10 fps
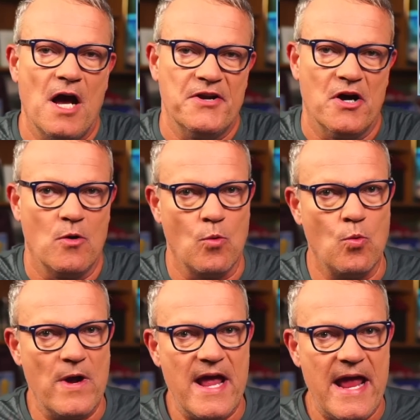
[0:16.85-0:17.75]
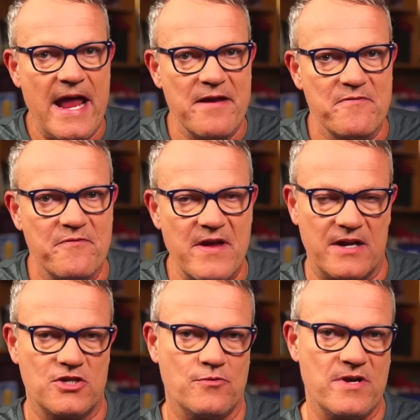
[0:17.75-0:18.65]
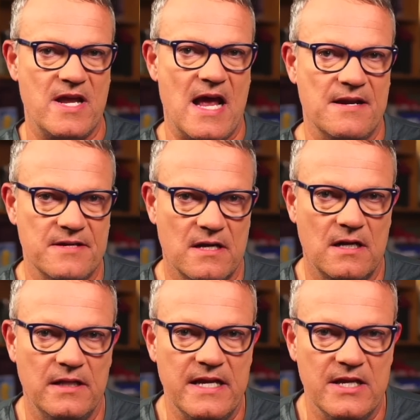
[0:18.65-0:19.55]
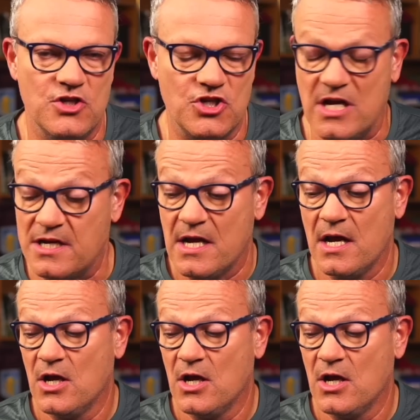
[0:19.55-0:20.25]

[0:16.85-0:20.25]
an away victory and a clean sheet.